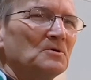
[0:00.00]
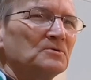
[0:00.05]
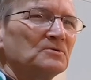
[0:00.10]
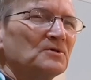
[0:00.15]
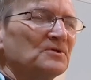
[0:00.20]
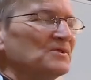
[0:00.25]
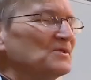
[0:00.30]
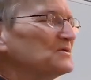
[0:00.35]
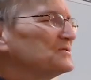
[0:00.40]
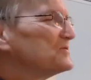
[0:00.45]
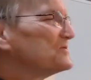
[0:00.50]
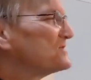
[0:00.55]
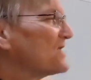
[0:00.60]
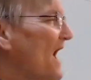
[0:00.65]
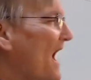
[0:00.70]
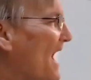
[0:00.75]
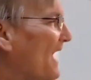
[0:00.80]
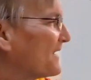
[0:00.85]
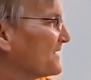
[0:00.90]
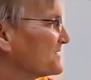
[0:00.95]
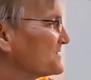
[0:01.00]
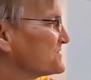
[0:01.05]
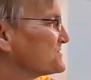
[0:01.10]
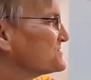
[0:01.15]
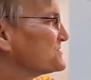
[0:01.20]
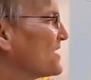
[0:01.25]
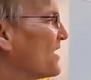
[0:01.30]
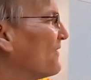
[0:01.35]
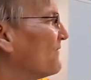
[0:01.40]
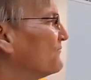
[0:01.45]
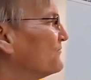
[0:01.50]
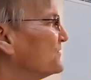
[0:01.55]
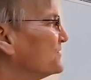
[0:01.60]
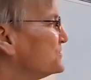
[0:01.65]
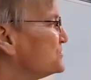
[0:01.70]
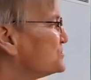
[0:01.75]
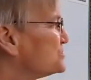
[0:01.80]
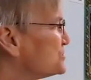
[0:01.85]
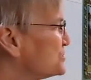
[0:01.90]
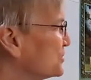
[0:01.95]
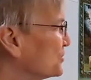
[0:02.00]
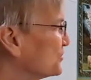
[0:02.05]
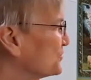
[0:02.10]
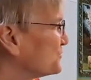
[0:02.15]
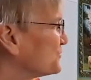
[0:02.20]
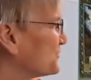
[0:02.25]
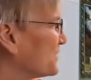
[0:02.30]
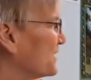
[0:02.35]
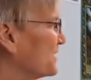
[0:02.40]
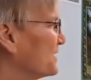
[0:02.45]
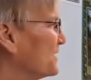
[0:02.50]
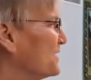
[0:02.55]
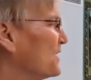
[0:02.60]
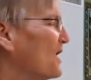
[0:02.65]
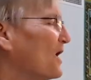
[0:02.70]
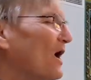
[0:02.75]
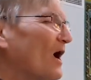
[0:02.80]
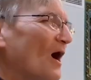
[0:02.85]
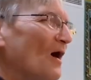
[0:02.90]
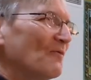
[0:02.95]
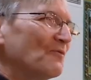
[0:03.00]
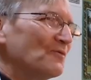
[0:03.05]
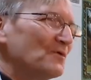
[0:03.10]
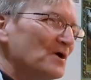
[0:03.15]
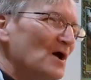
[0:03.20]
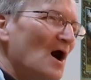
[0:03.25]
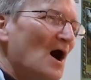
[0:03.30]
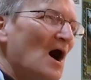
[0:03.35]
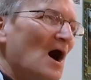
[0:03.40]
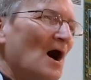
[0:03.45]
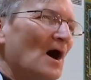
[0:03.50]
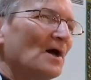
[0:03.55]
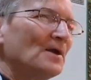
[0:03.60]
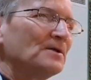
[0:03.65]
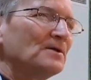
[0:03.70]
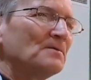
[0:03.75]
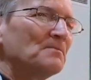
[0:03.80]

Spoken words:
to the status of the children of God.